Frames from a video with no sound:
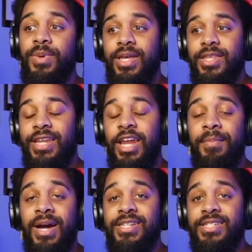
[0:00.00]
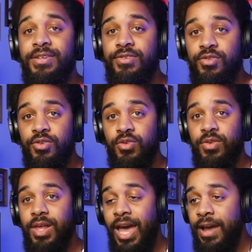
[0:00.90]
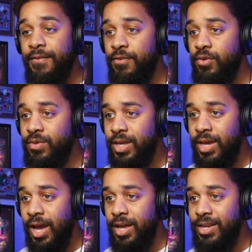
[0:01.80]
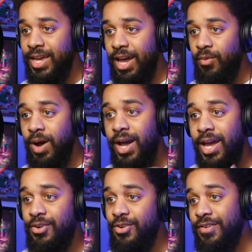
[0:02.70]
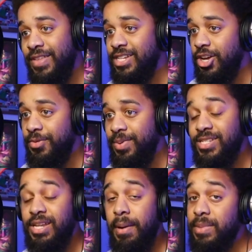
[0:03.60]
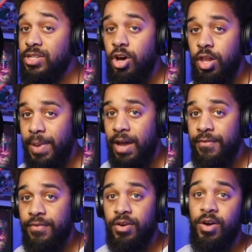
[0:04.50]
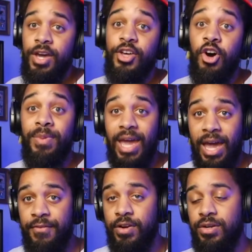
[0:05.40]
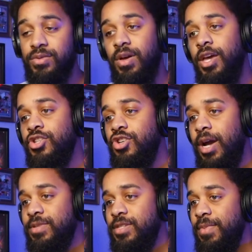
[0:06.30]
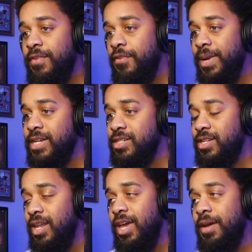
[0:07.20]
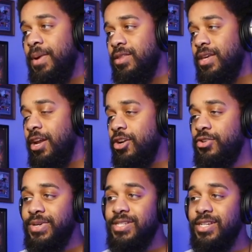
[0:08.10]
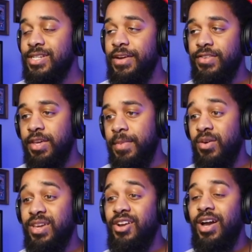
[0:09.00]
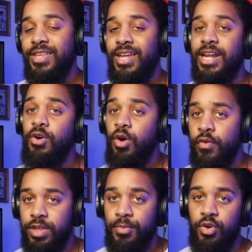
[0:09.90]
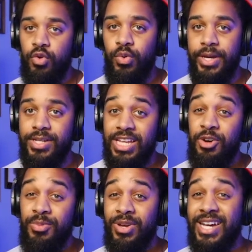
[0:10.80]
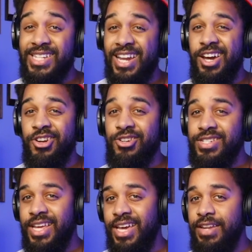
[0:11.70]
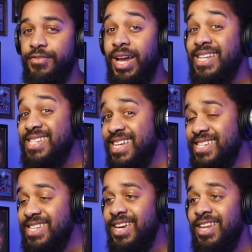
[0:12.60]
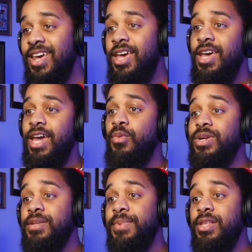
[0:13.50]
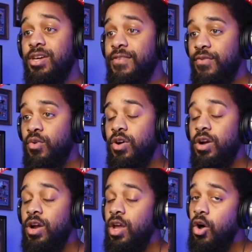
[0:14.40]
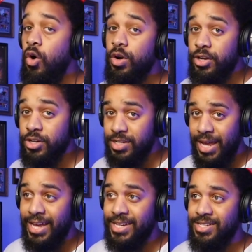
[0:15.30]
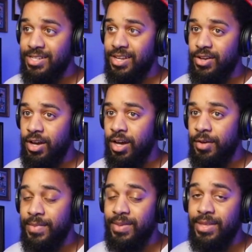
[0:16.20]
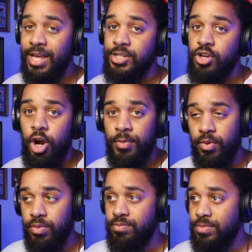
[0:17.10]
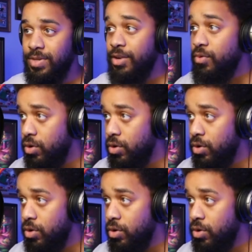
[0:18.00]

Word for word: homie at the Datamine Central Afro D DIY. I don't know if that's how you pronounce it. I'm gonna just call him Afro. The homie Afro dropped some information today about the characteristics and everything about gear. I thought I'd go over them real quick to help you guys kind of understand if you guys did see it and what to be looking for on your stats um, that your armor can